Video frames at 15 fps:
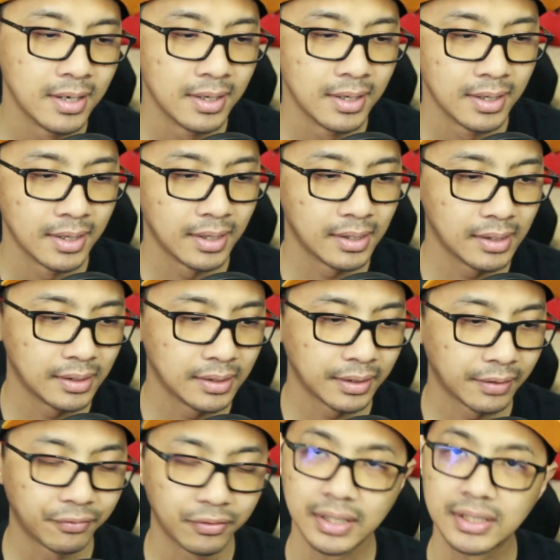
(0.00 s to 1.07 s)
Uh,
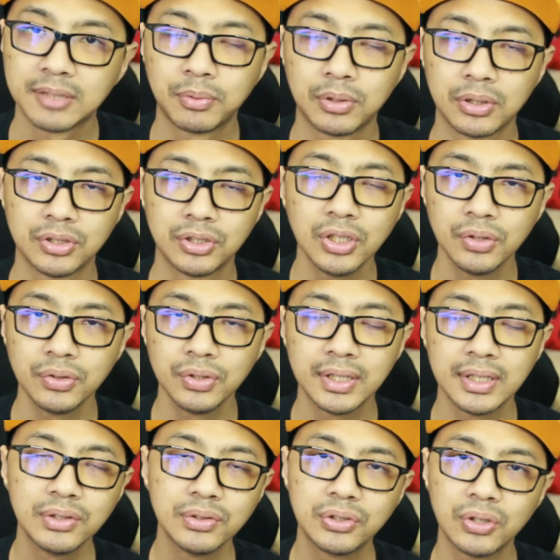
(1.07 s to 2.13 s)
if you like to support the show, you can
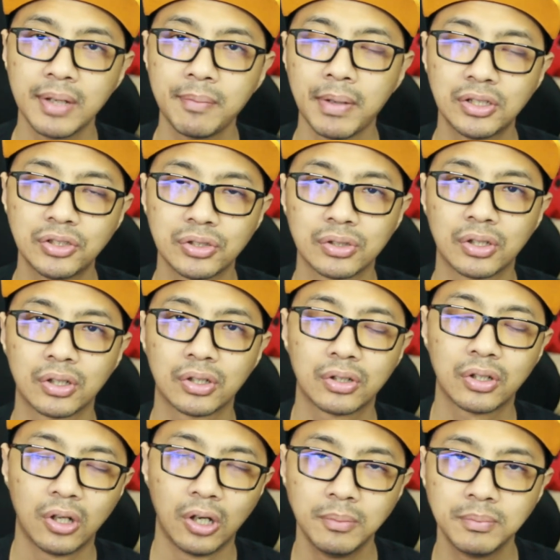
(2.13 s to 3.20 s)
do so at
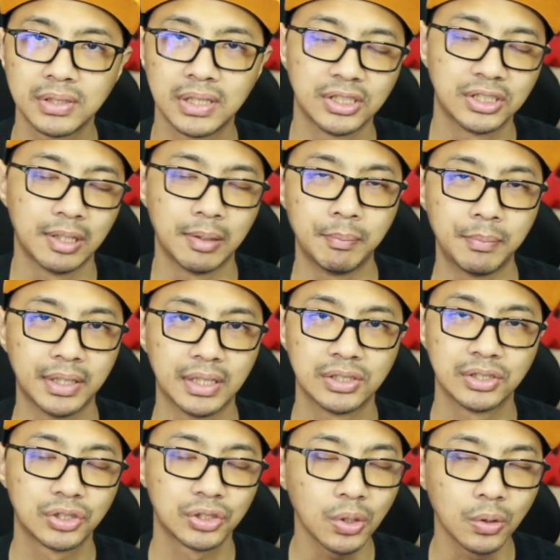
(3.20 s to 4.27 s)
patreon.com slash MBS
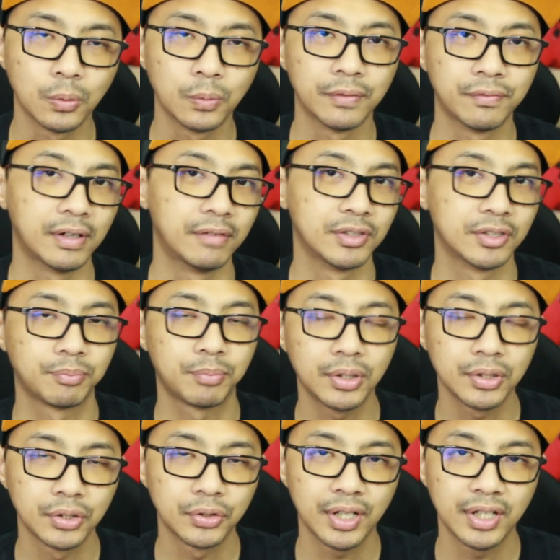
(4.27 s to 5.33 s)
show. With every support,
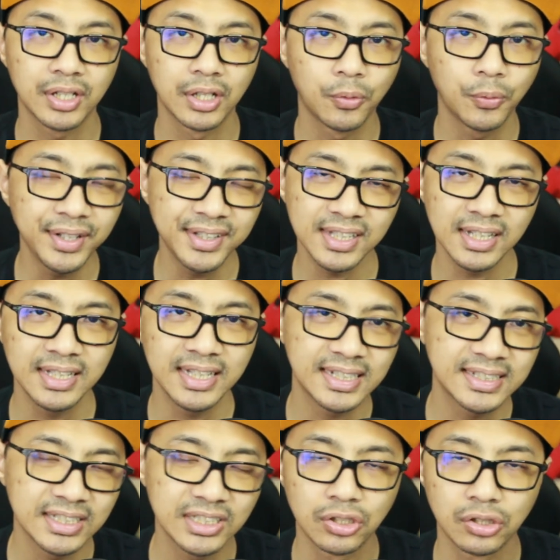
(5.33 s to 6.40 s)
you get a week's early
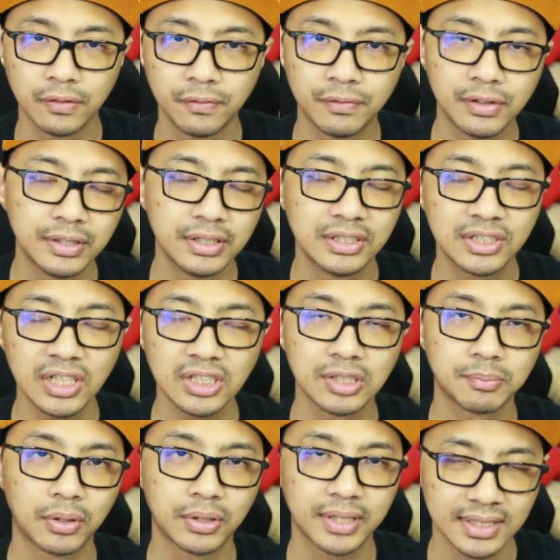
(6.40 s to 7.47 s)
access to review and discussion
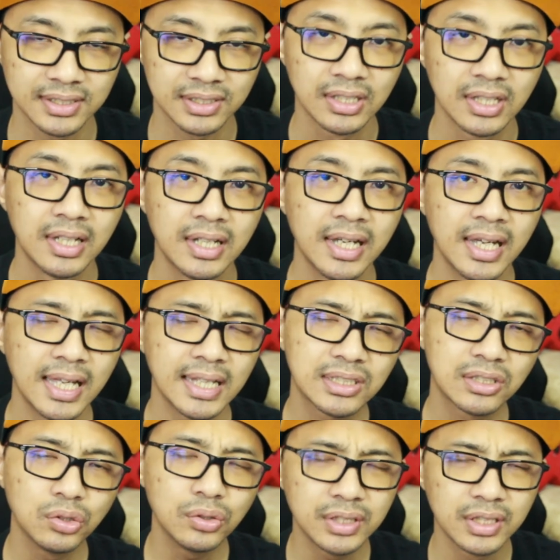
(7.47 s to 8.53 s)
podcast,
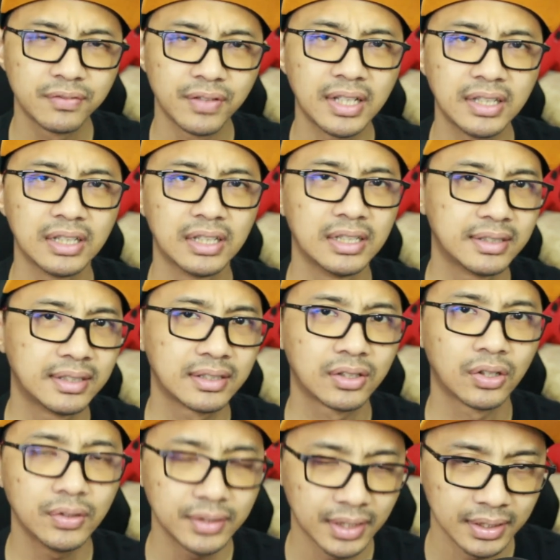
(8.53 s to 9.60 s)
exclusive and deleted
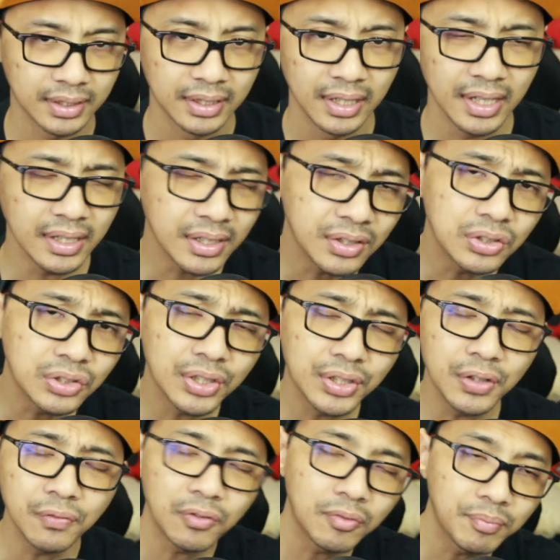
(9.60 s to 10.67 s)
content, and a huge thank you
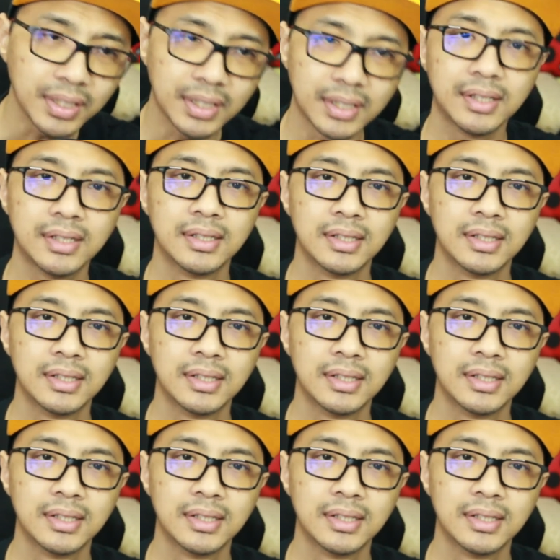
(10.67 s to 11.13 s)
from me.